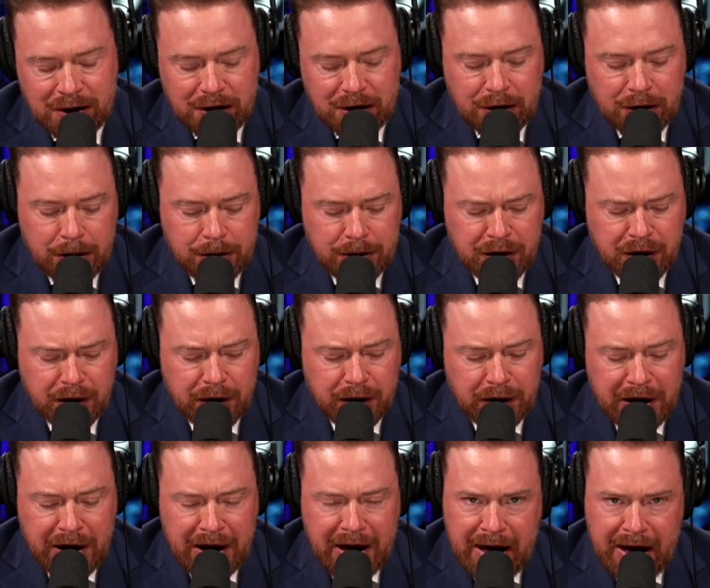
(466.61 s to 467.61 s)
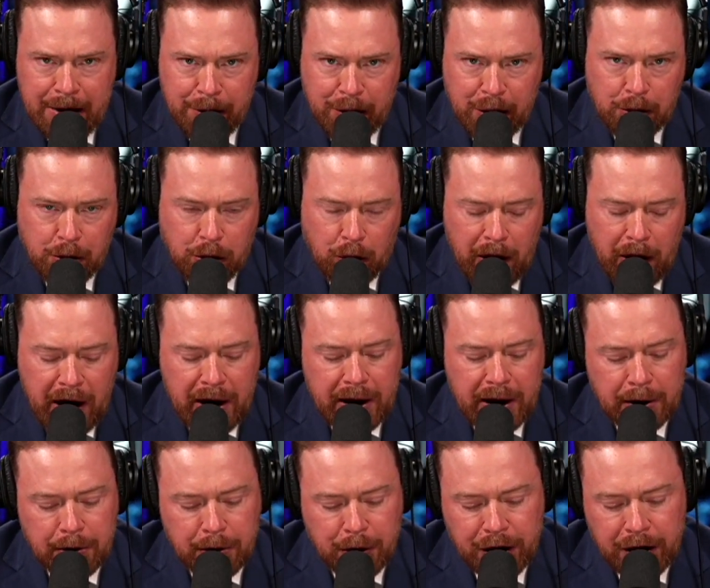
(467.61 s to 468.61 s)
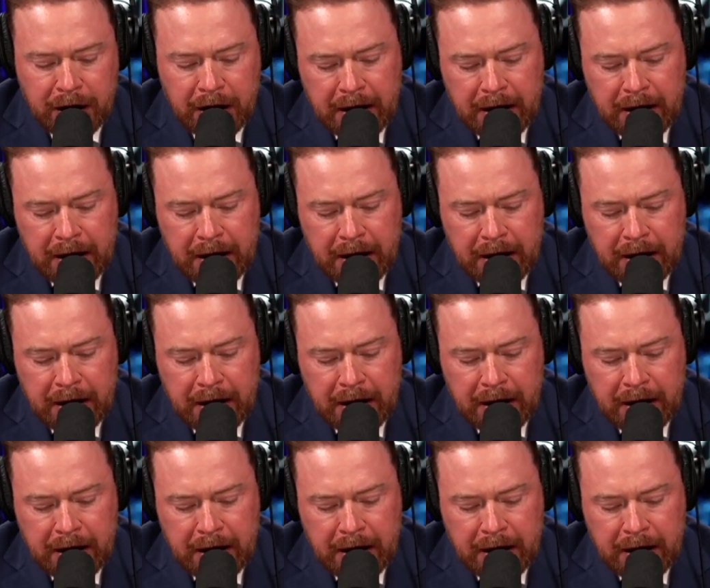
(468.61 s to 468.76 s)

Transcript: in terms of the name and the branding, but